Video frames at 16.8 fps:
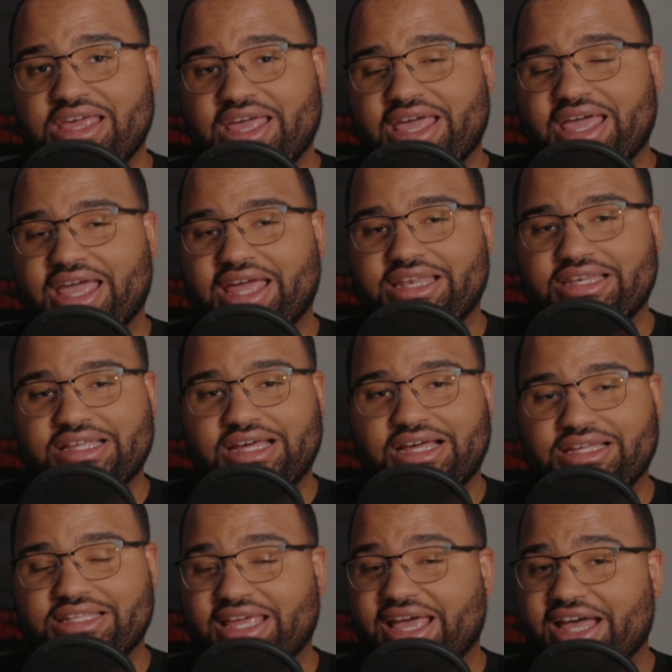And
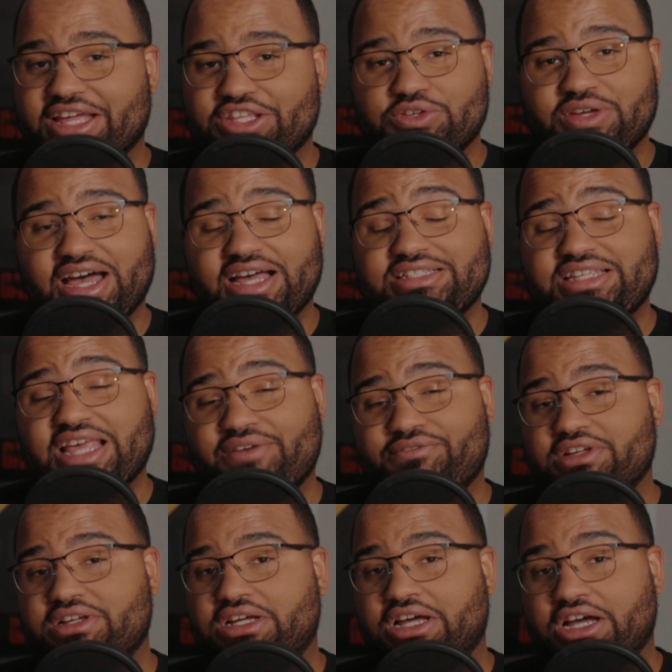yeah, you guys have
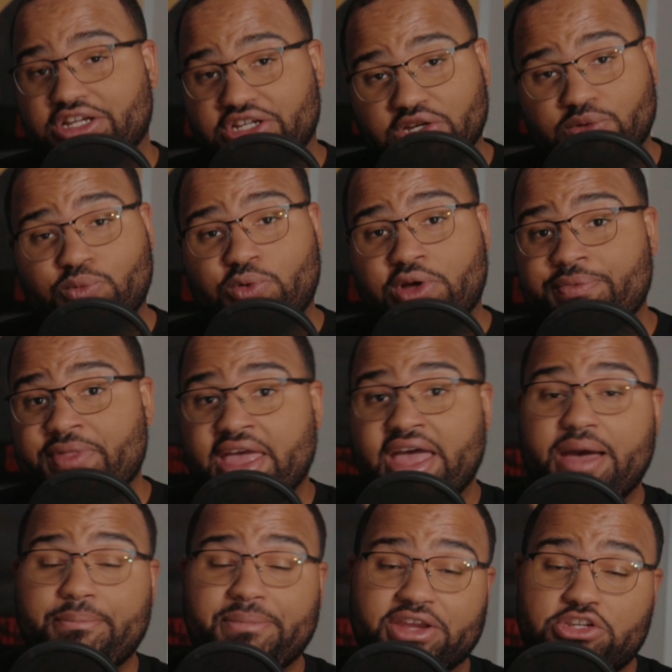a good one.
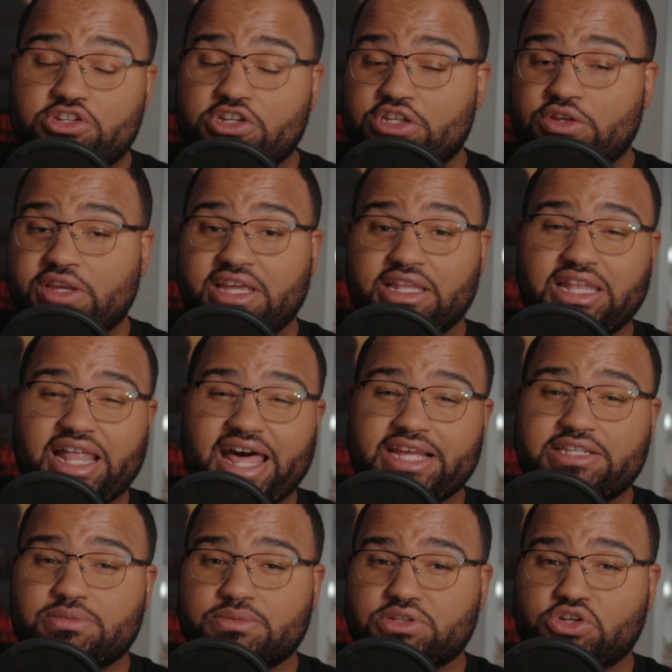Make sure you hit like,
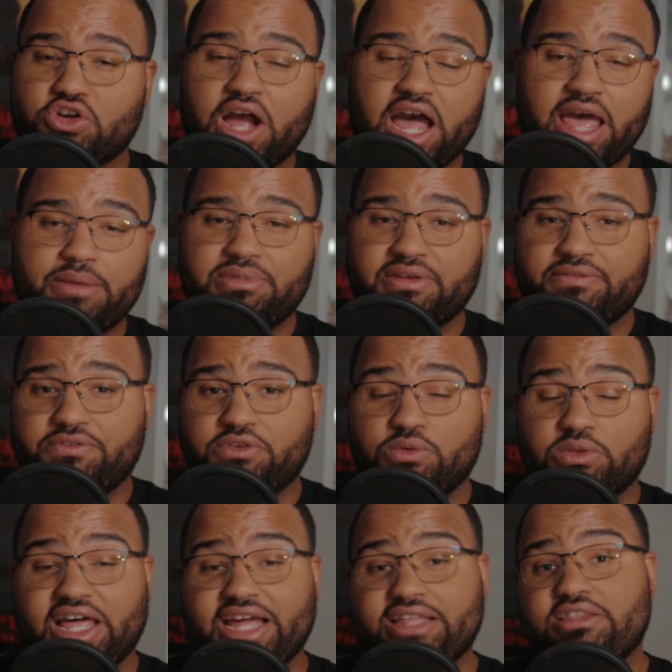subscribe if you
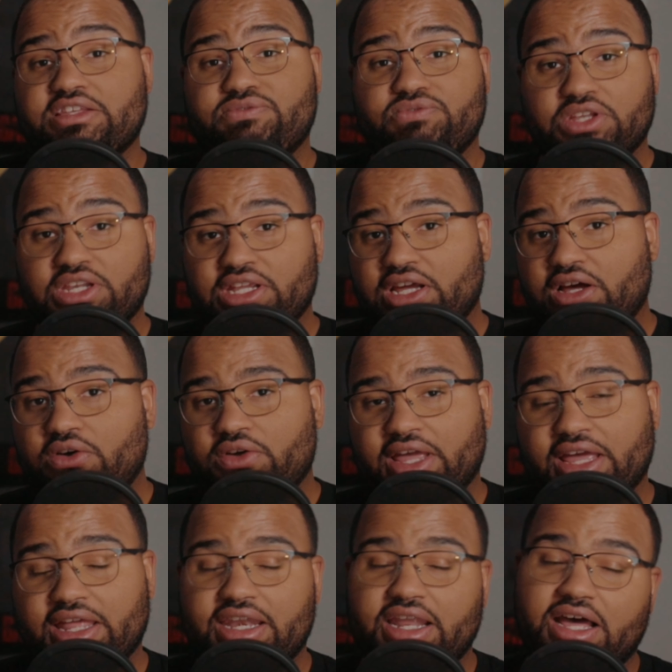like this video,
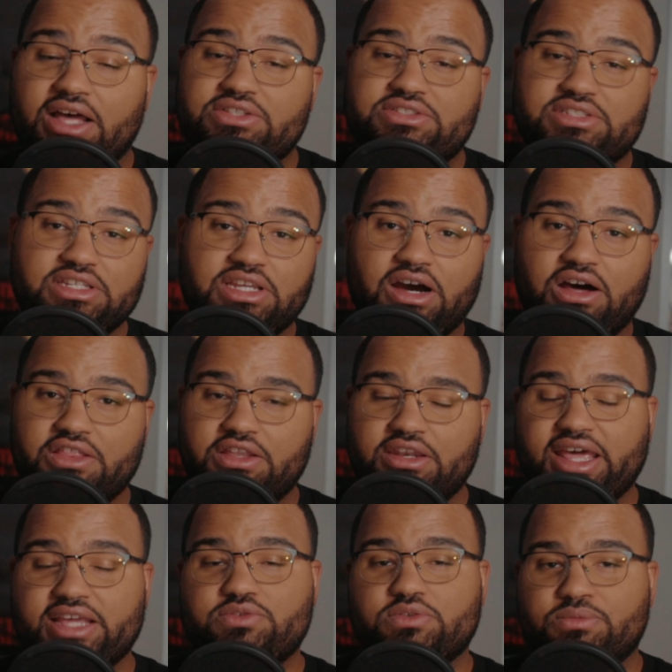and I'll see y'all in the
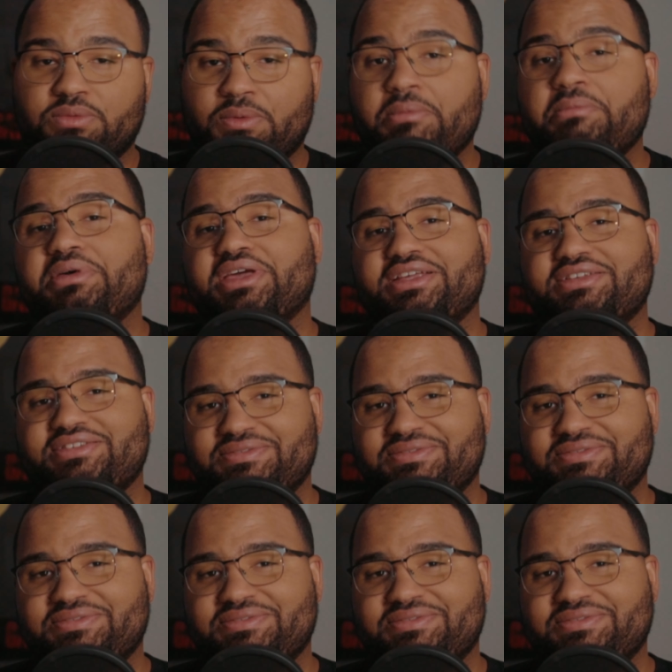next one. Peace.